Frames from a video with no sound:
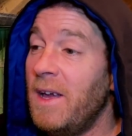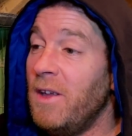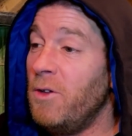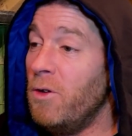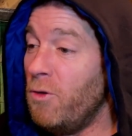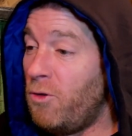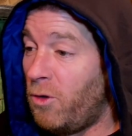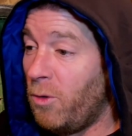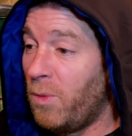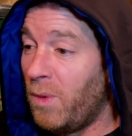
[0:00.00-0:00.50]

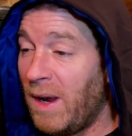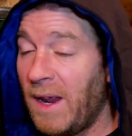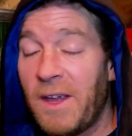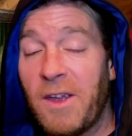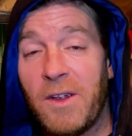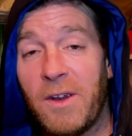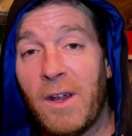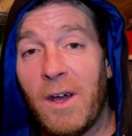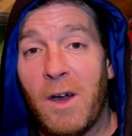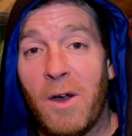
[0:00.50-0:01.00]
YouTube will let
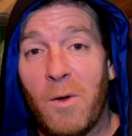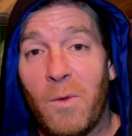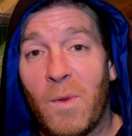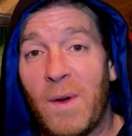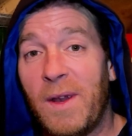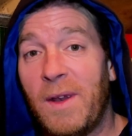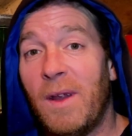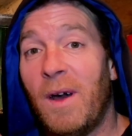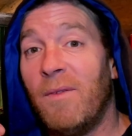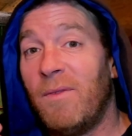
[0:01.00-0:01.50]
you know
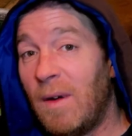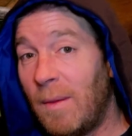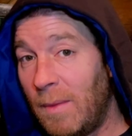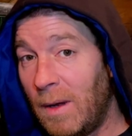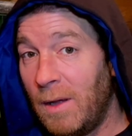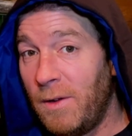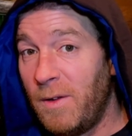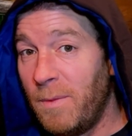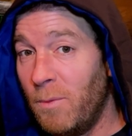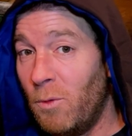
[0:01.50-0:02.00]
when I've
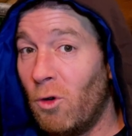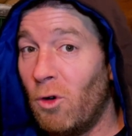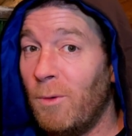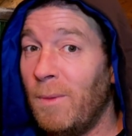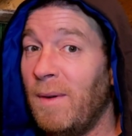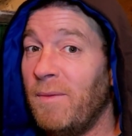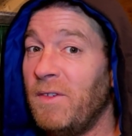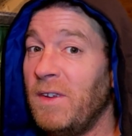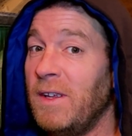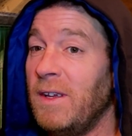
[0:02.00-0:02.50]
uploaded more of
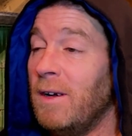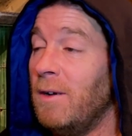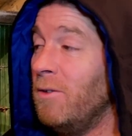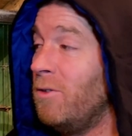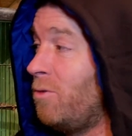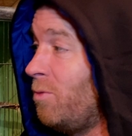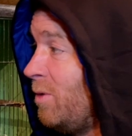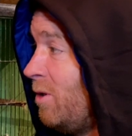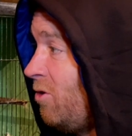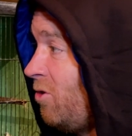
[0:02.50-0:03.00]
my
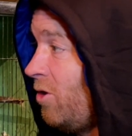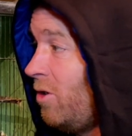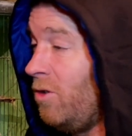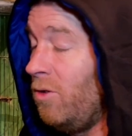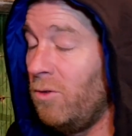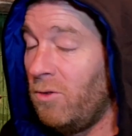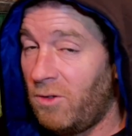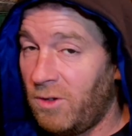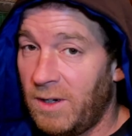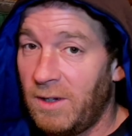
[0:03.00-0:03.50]
videos, which are
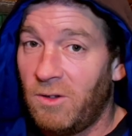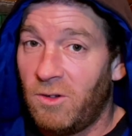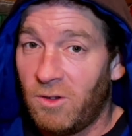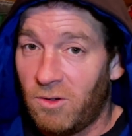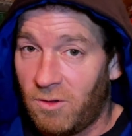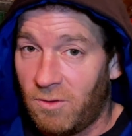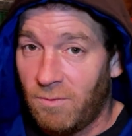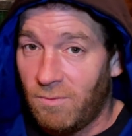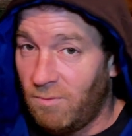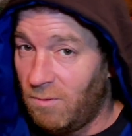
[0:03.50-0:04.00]
usually
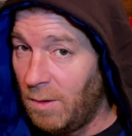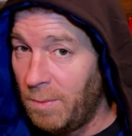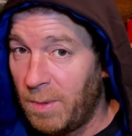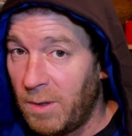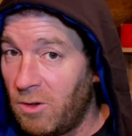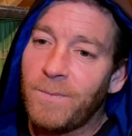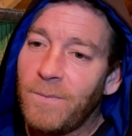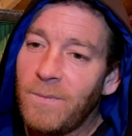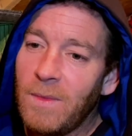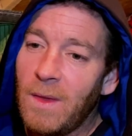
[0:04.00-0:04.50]
just
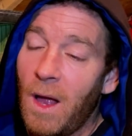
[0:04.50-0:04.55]
rubbish.